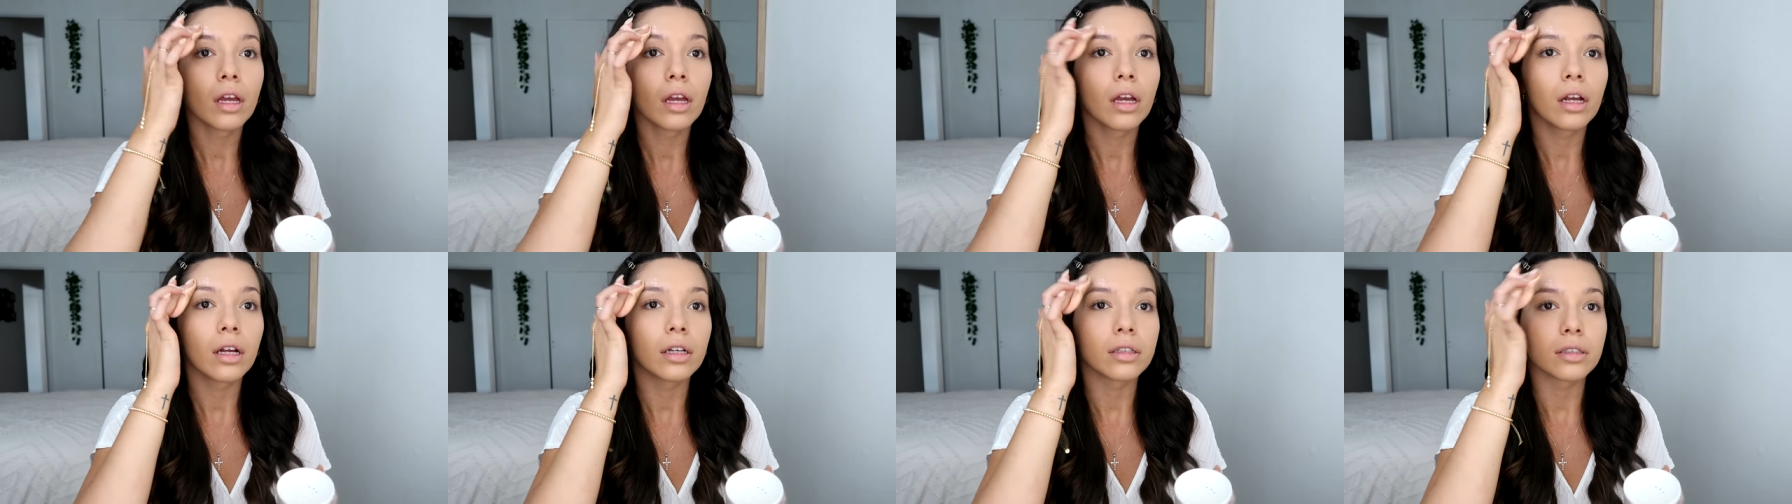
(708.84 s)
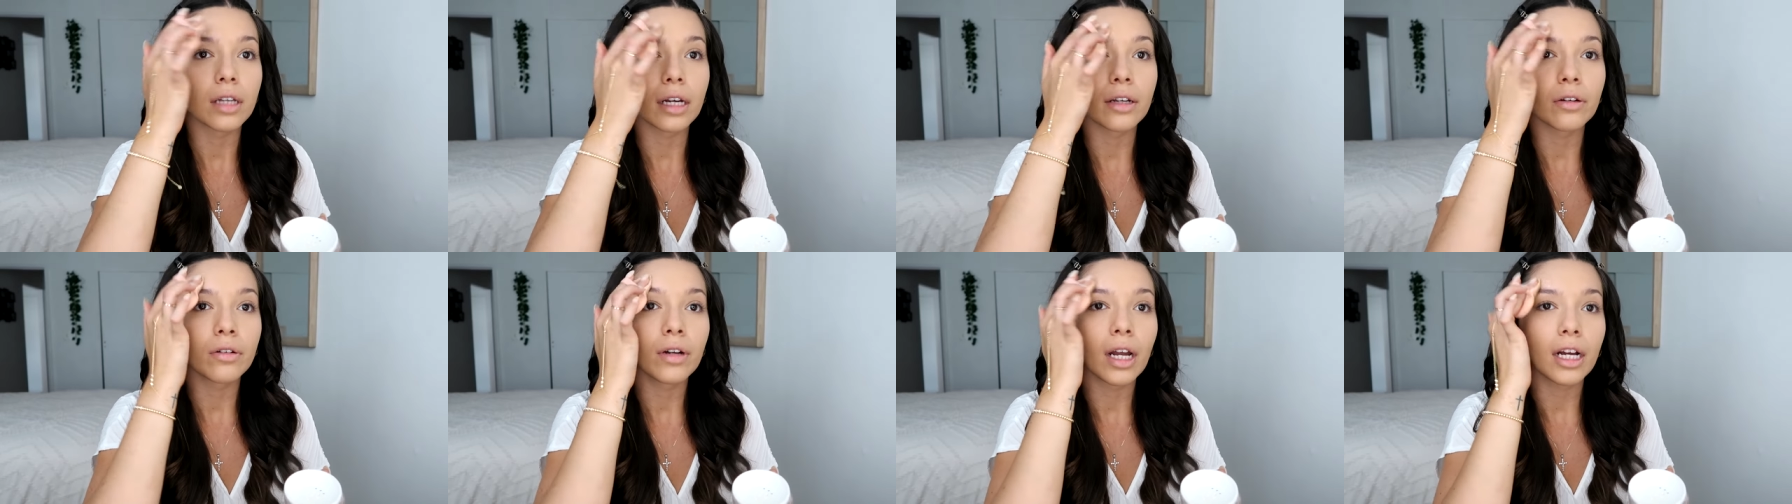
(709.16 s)
because
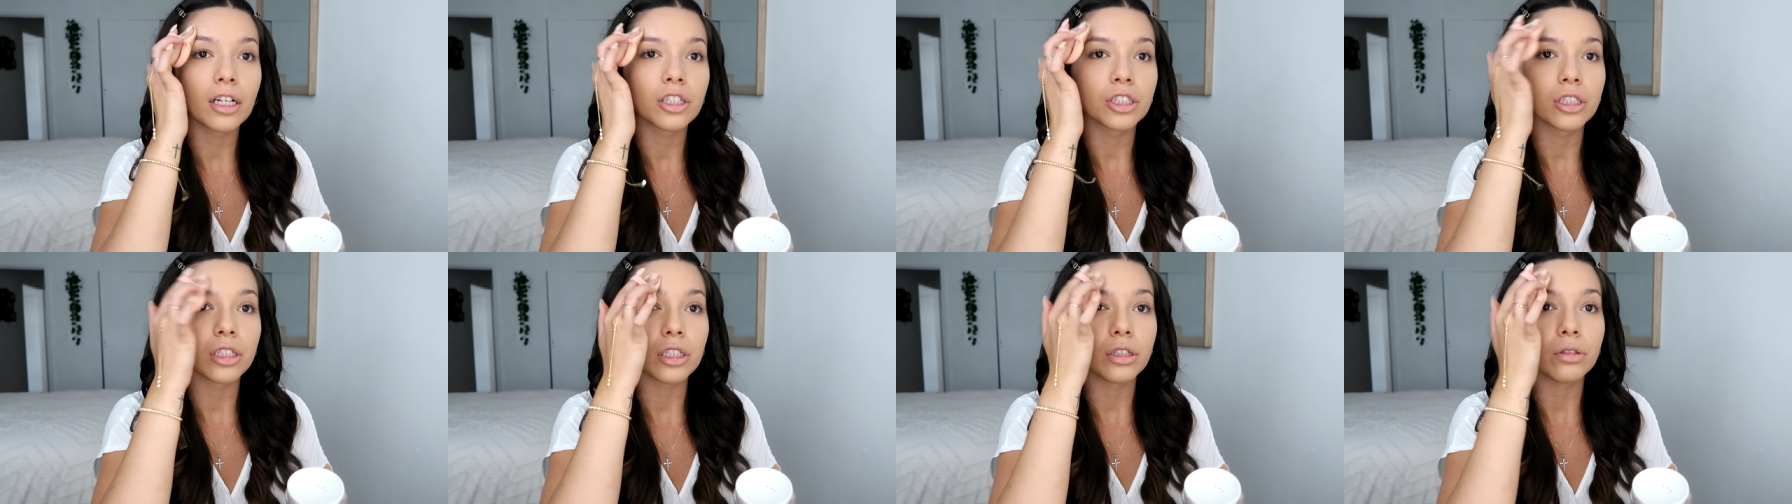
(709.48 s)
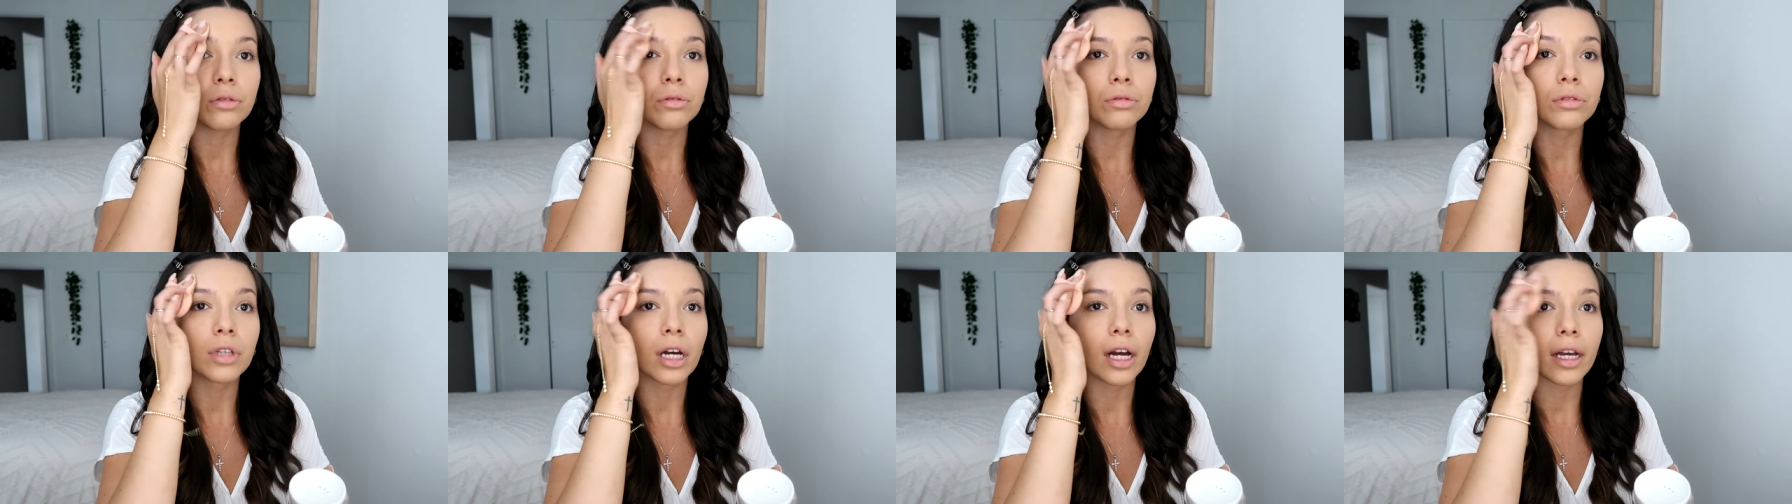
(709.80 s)
I don't actually
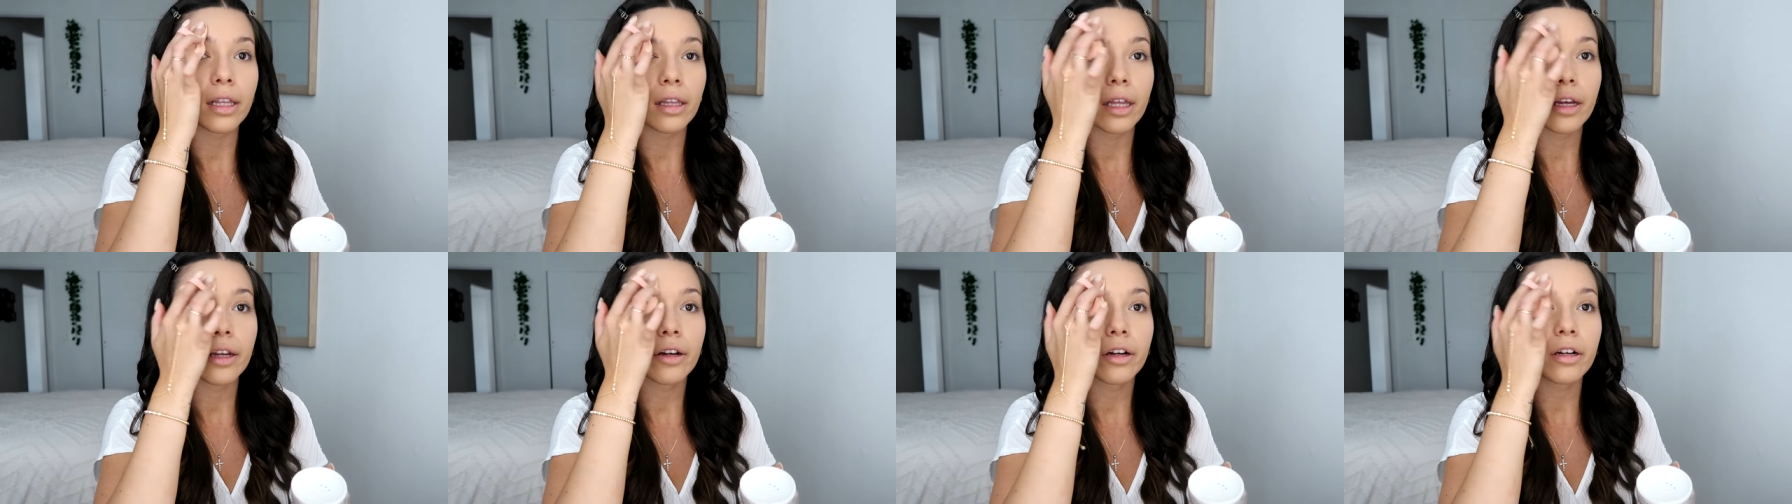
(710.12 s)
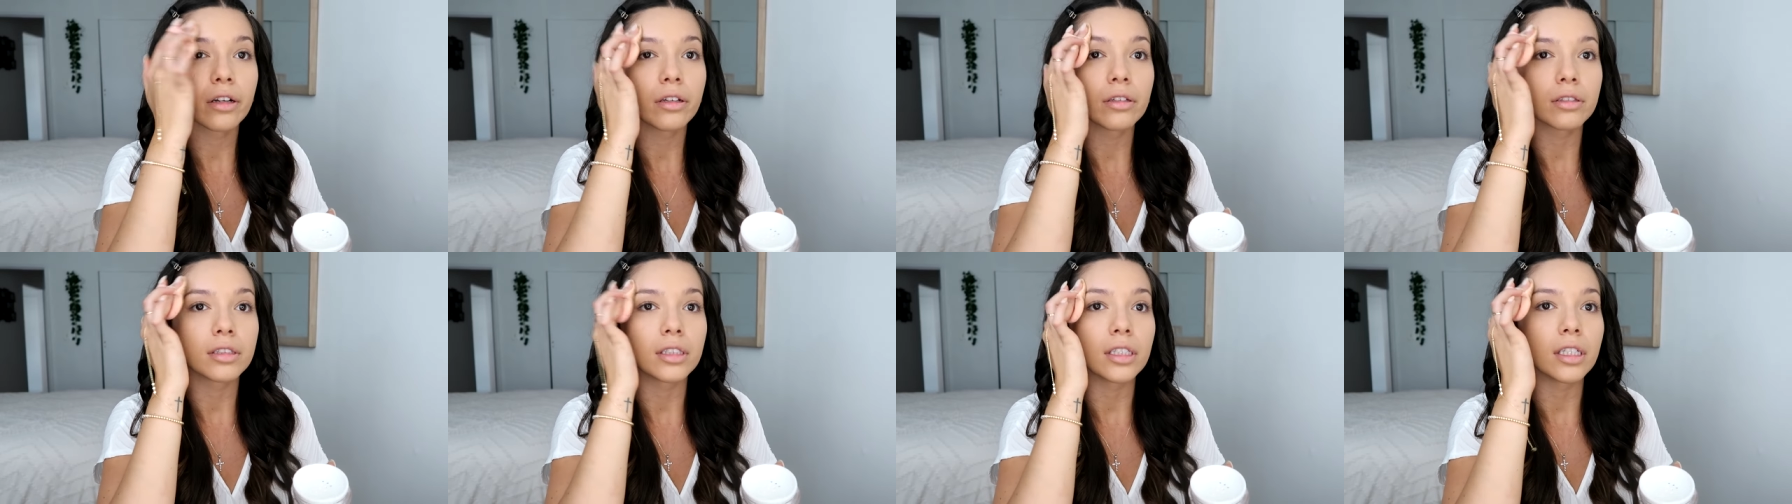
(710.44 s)
use highlighter.
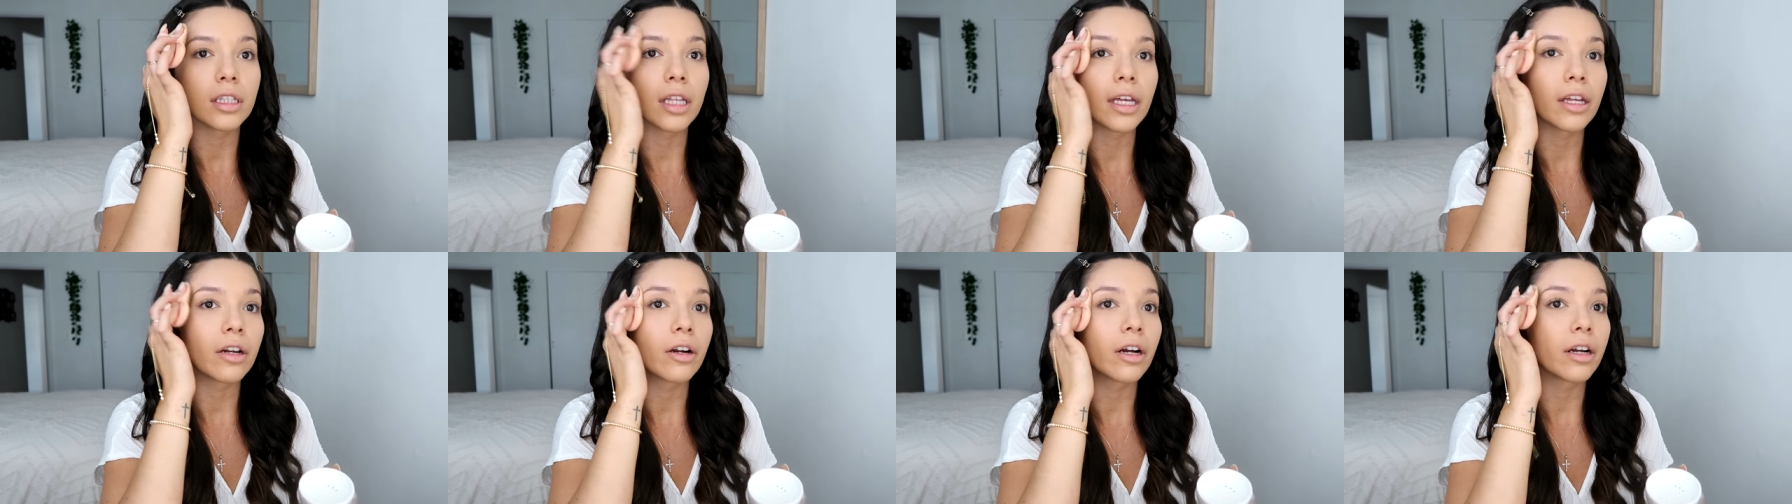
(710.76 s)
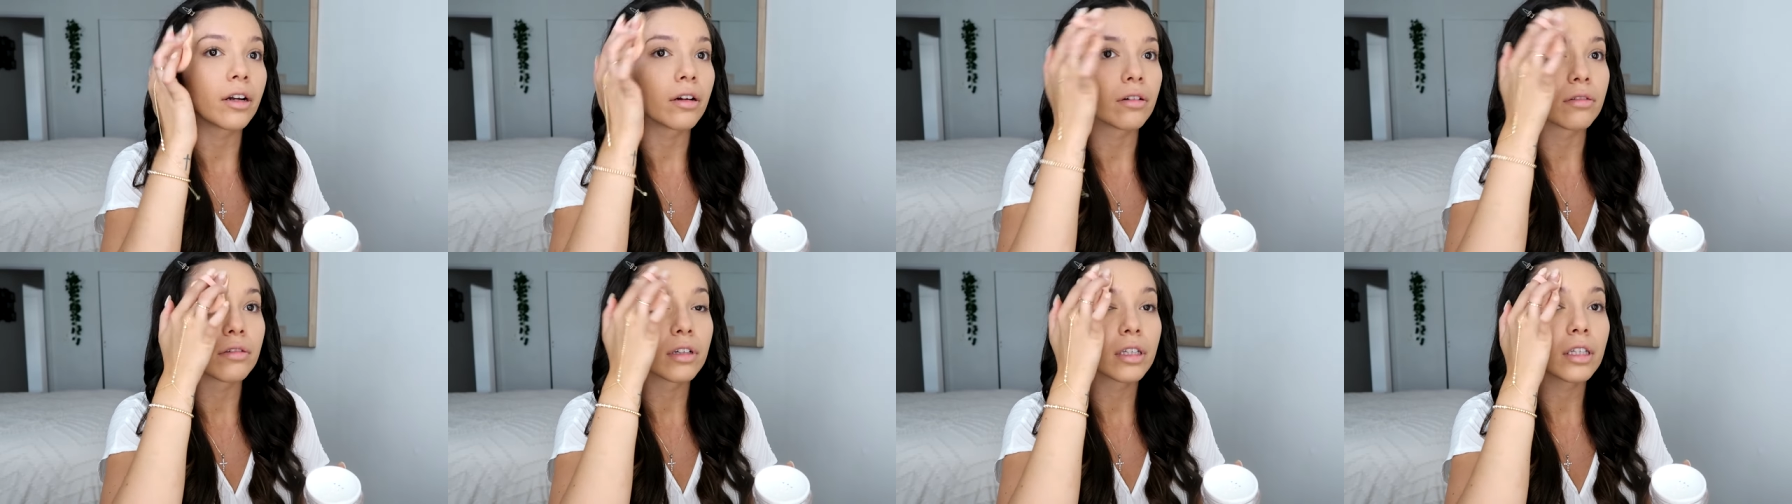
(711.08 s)
You'll see later I
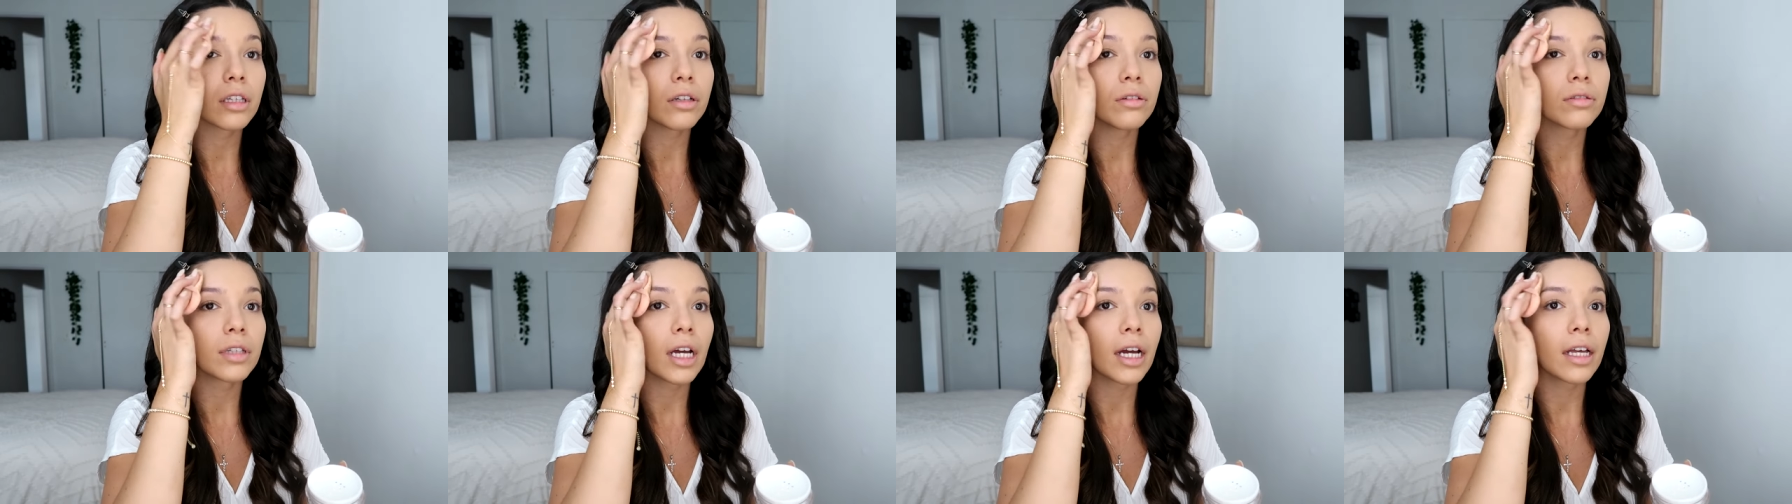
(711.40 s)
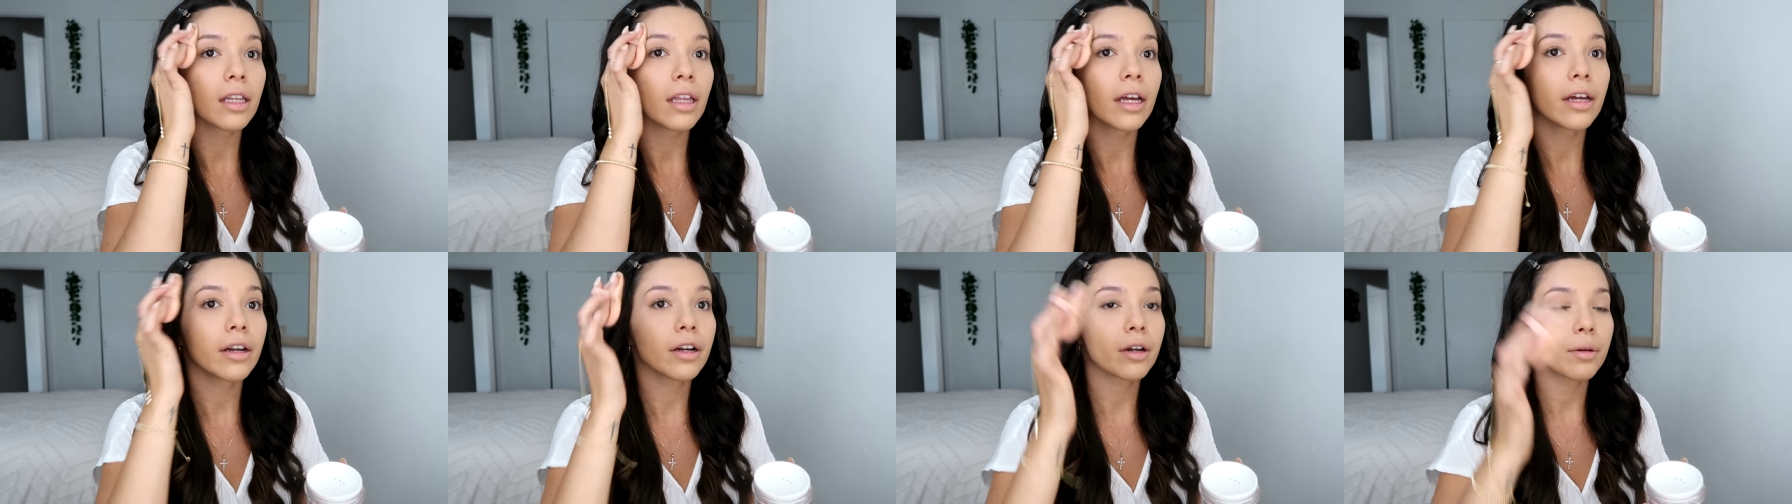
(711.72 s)
don't really use
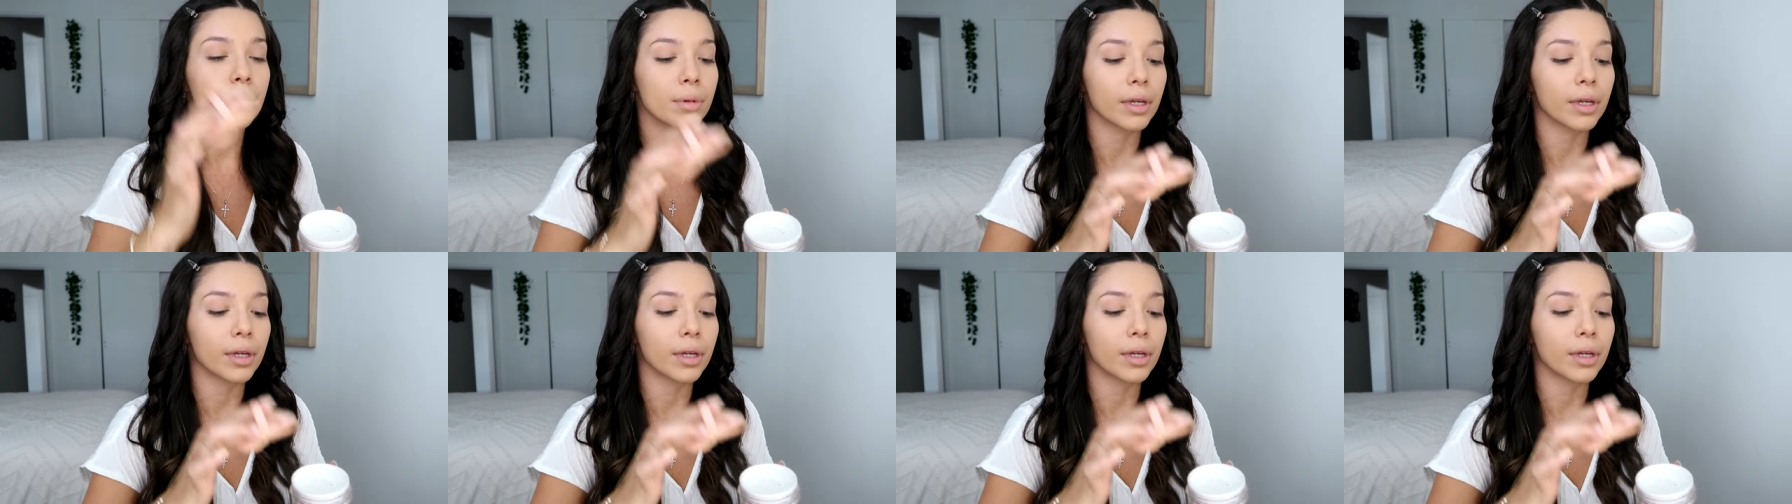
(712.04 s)
highlighter,